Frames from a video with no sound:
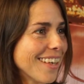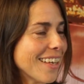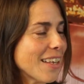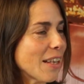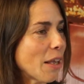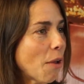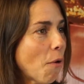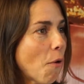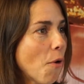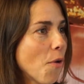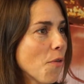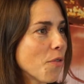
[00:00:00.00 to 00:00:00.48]

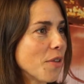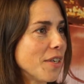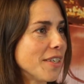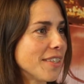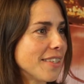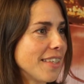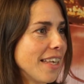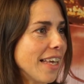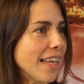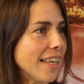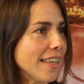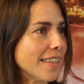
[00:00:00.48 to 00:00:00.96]
Like, all
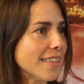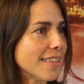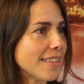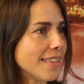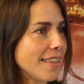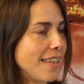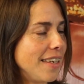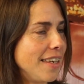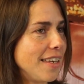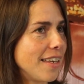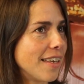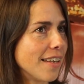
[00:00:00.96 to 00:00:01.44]
these things,
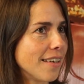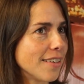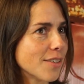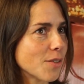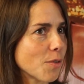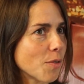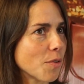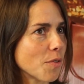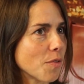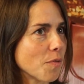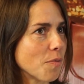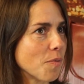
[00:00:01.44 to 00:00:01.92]
he can
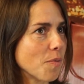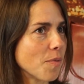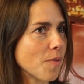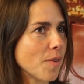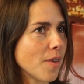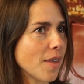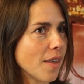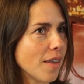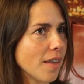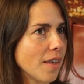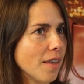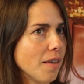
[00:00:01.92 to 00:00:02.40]
sort of,
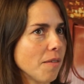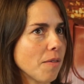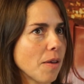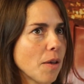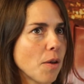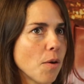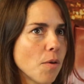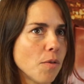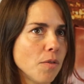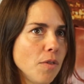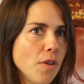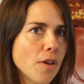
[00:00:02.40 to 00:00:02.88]
if I
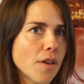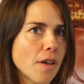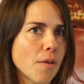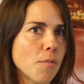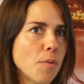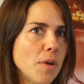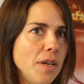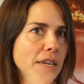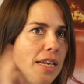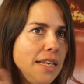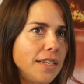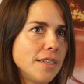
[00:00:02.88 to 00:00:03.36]
go, look,
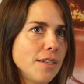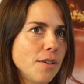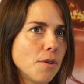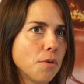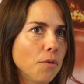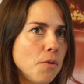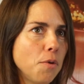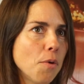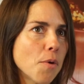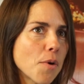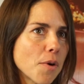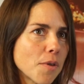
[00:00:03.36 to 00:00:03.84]
we need to
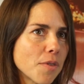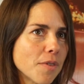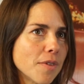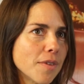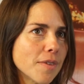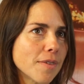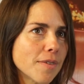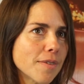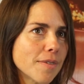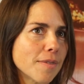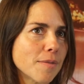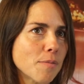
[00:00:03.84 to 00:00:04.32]
go
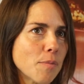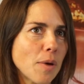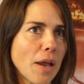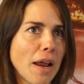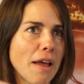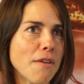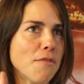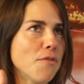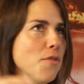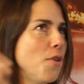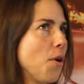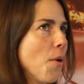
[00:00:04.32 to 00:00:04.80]
north, but I
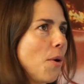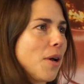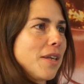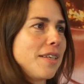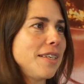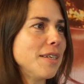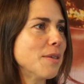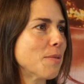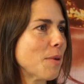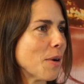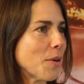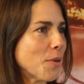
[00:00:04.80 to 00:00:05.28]
have no
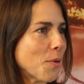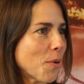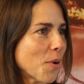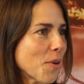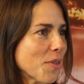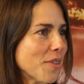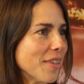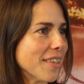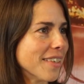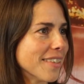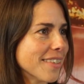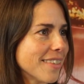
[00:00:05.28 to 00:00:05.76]
idea where
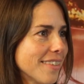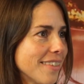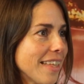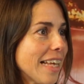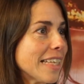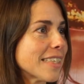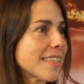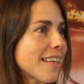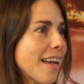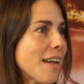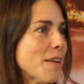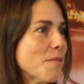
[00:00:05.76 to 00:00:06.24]
north is.
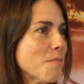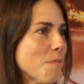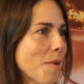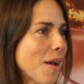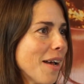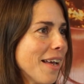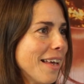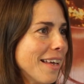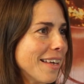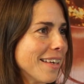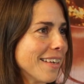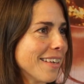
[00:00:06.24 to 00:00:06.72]
That's kind of
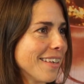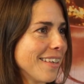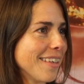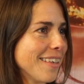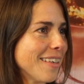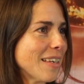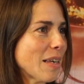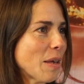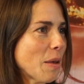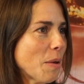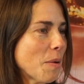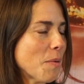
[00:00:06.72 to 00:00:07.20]

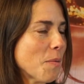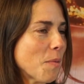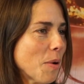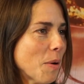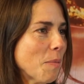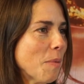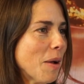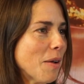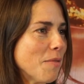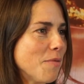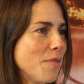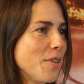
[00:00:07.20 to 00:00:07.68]

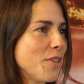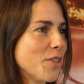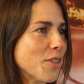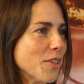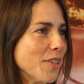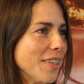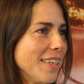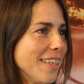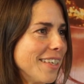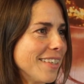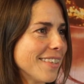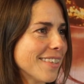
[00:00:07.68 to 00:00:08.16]
where my
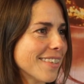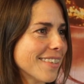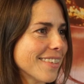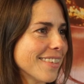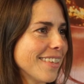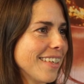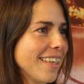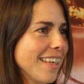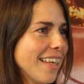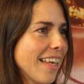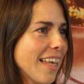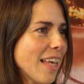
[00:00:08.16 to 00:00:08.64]
vision is.
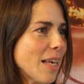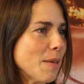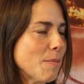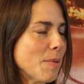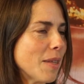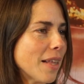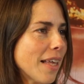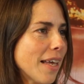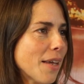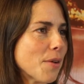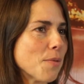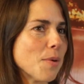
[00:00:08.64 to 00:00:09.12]
He'll
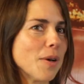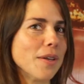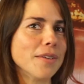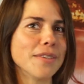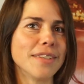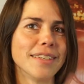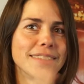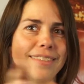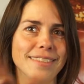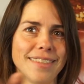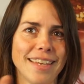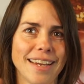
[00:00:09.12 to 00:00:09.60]
be like, well,
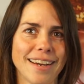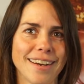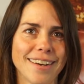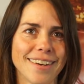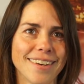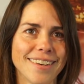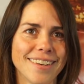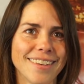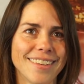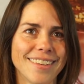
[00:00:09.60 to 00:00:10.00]
it's there.